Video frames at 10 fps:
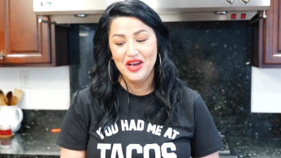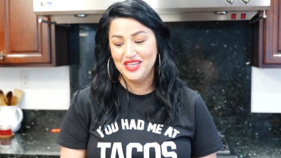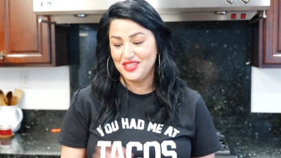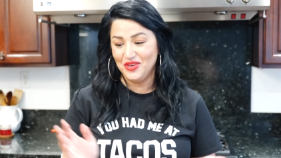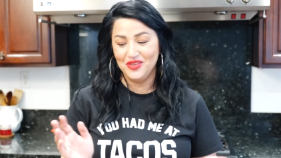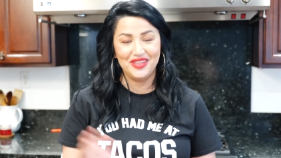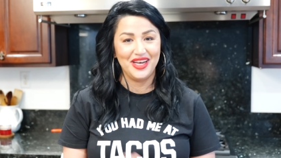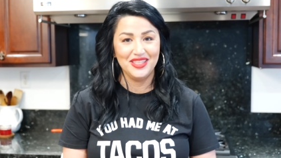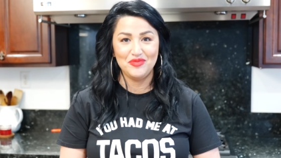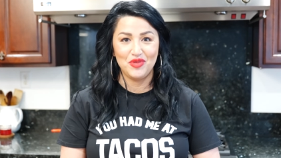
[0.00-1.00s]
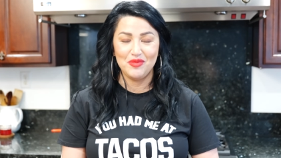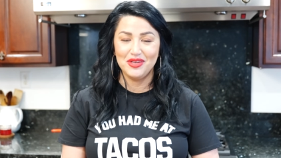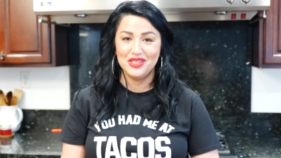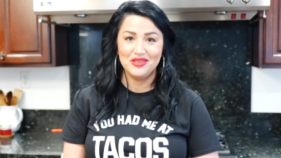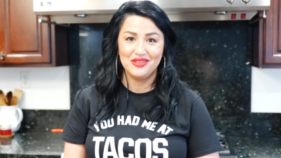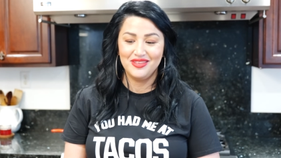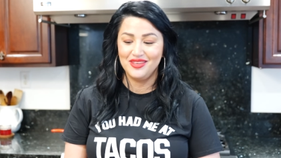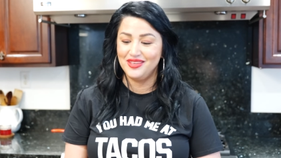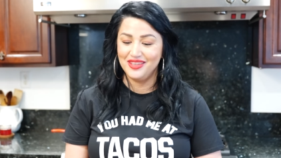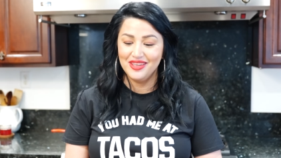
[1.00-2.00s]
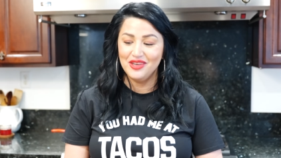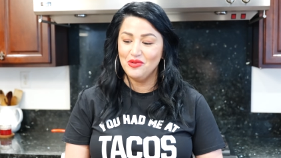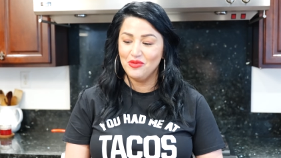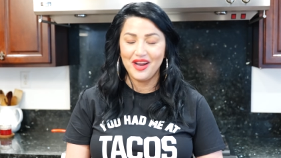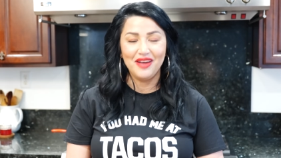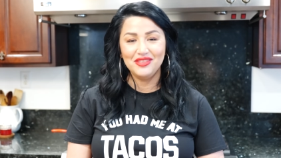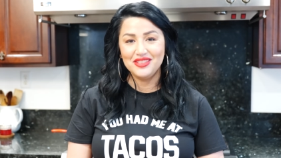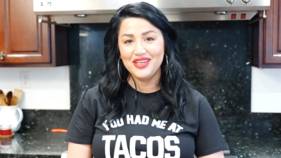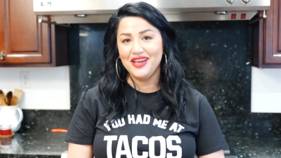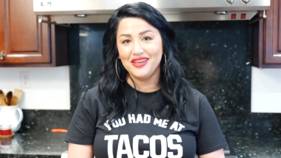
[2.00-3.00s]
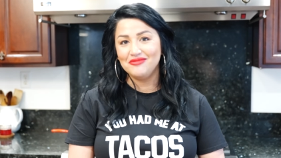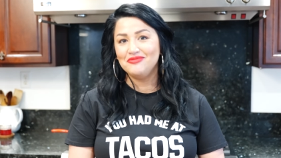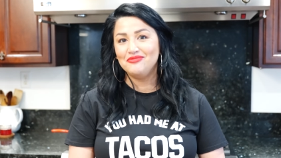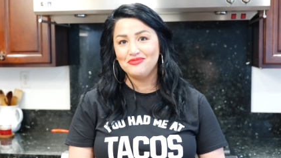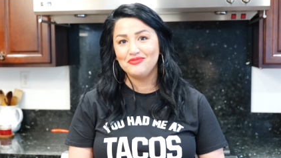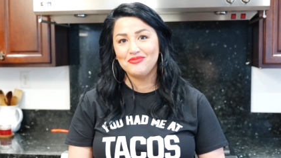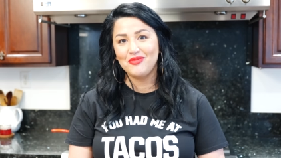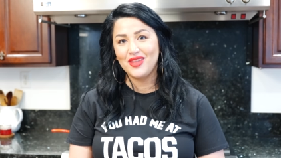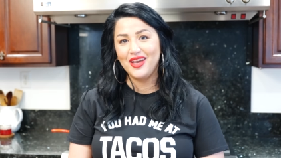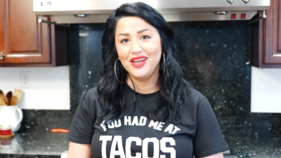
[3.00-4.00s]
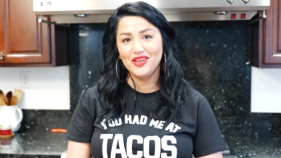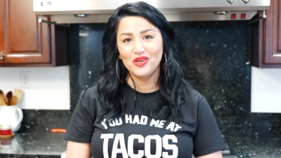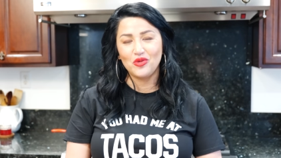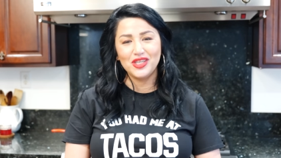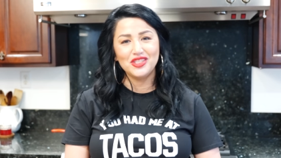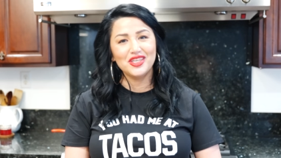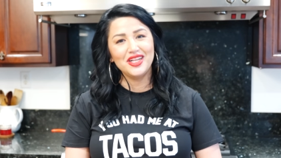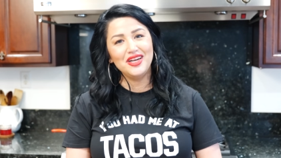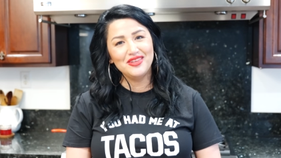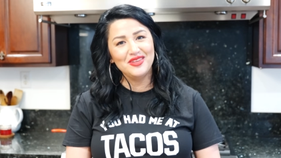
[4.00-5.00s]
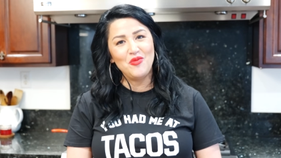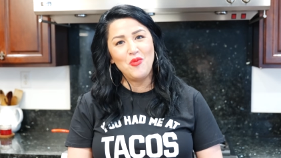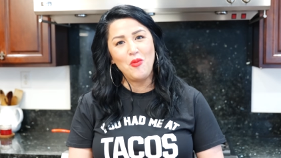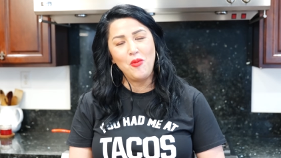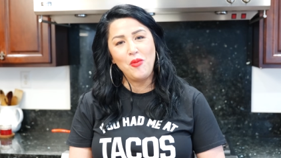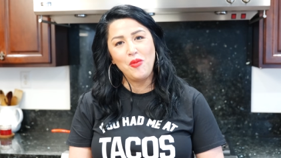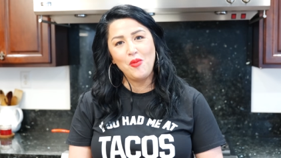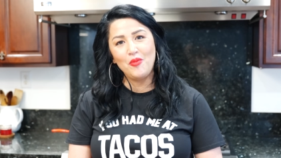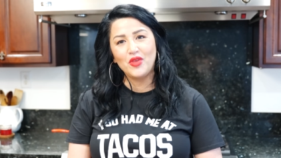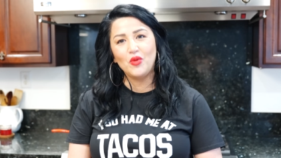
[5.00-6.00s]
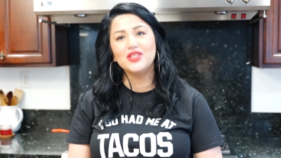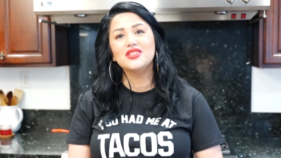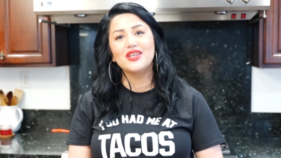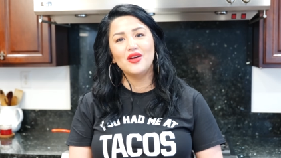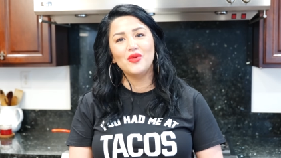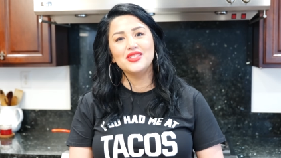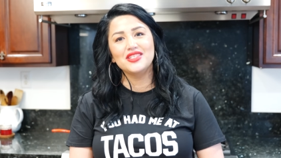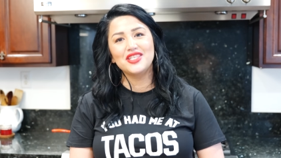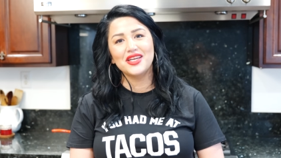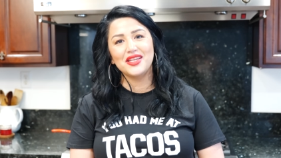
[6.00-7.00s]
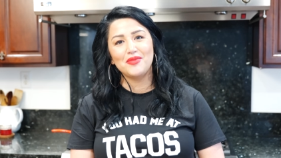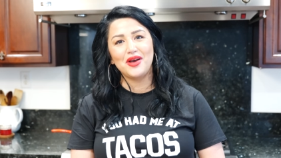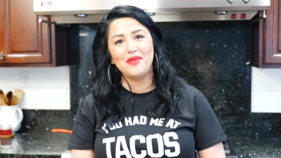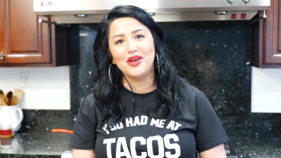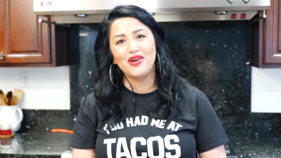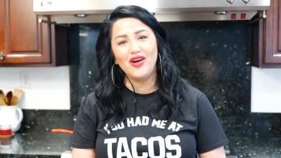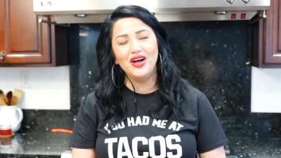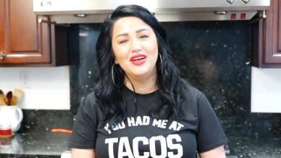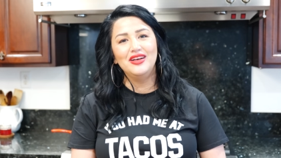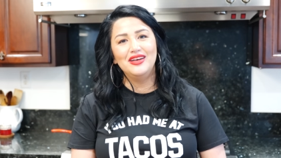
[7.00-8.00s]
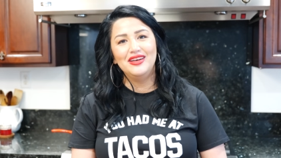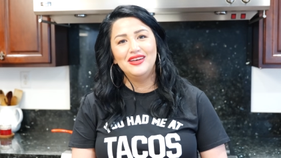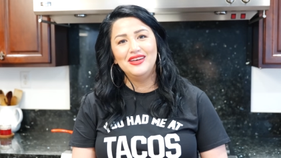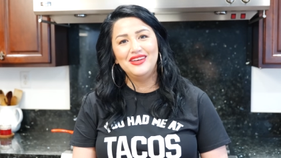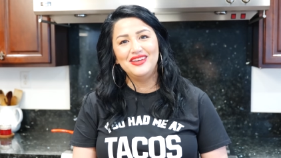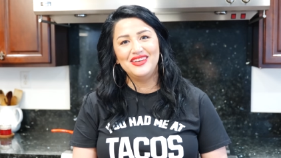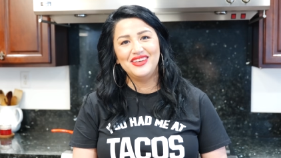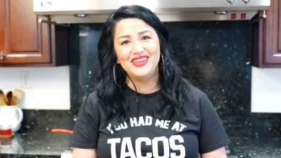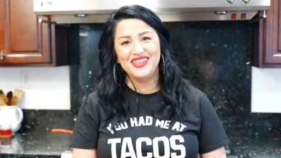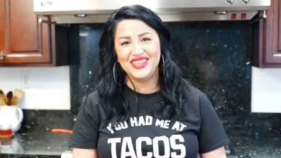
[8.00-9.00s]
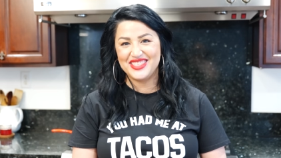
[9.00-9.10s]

So that's pretty much what I have to say. Any other question, Cloud? No. When's the, when's the chicken dip coming, girl? It's coming sometime,